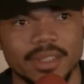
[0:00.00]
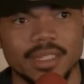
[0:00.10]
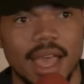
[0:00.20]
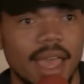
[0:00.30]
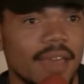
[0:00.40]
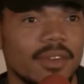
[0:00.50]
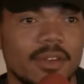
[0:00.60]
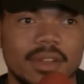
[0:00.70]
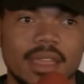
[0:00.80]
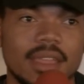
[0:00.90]
which I haven't
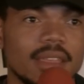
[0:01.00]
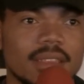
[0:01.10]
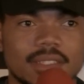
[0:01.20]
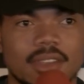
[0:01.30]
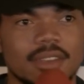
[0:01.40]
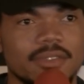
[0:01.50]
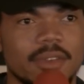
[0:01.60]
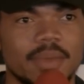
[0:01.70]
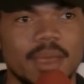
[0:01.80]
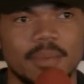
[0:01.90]
heard any of the songs
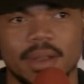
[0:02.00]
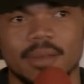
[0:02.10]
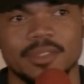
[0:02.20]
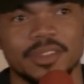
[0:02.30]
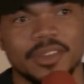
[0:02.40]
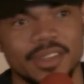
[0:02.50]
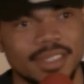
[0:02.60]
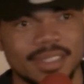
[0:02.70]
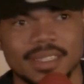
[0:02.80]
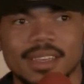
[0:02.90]
from yet, but I'm sure
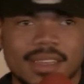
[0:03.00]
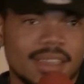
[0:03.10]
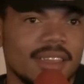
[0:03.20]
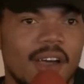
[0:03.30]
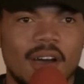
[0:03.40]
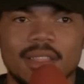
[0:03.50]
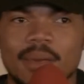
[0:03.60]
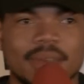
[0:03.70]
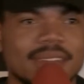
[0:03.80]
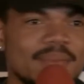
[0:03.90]
it's all
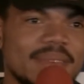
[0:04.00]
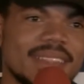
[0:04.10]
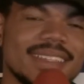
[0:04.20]
I'm gonna be